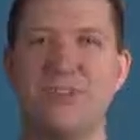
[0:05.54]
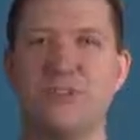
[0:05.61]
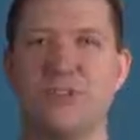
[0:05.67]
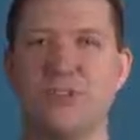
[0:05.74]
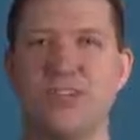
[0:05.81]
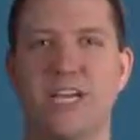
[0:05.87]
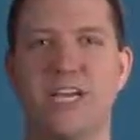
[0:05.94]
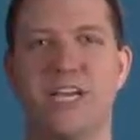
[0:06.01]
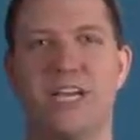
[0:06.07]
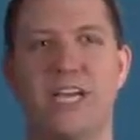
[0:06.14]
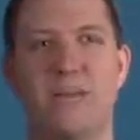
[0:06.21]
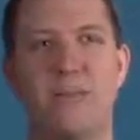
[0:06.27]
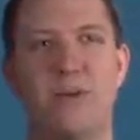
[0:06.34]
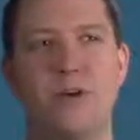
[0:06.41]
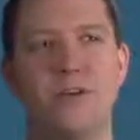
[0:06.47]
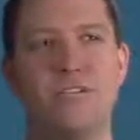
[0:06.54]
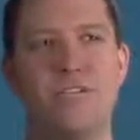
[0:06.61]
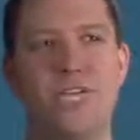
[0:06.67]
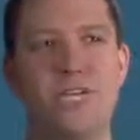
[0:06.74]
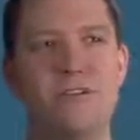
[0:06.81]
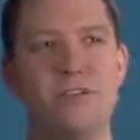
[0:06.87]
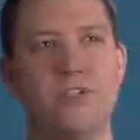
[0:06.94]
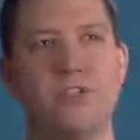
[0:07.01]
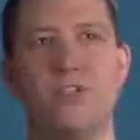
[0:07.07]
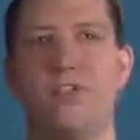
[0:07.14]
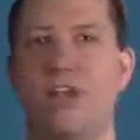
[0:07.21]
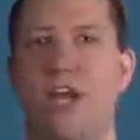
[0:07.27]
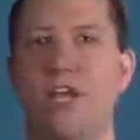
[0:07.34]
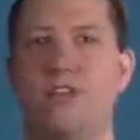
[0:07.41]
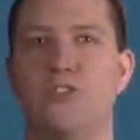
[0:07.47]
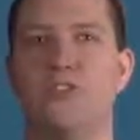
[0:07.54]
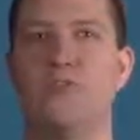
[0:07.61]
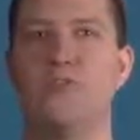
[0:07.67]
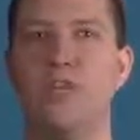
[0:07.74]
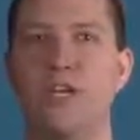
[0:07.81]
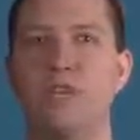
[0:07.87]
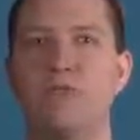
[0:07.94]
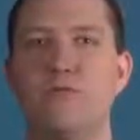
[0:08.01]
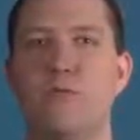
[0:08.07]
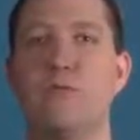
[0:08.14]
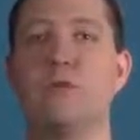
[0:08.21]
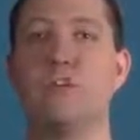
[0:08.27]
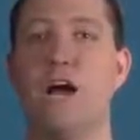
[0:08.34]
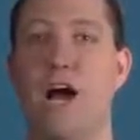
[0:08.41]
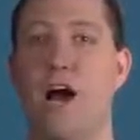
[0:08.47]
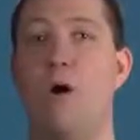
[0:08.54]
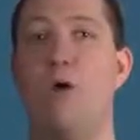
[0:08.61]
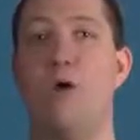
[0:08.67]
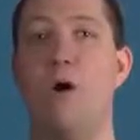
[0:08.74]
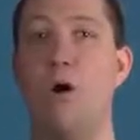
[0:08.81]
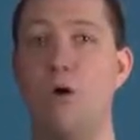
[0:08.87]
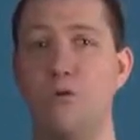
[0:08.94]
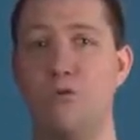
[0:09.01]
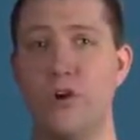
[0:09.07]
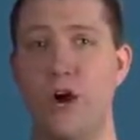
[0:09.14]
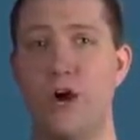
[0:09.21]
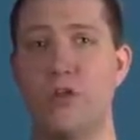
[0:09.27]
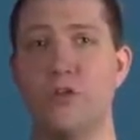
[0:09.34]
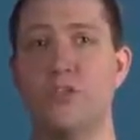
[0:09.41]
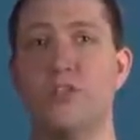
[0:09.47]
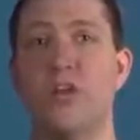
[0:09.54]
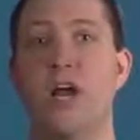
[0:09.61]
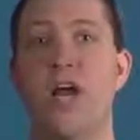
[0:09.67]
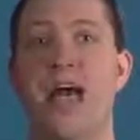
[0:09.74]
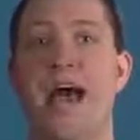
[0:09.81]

of interesting because it gives us a chance to reinforce our own knowledge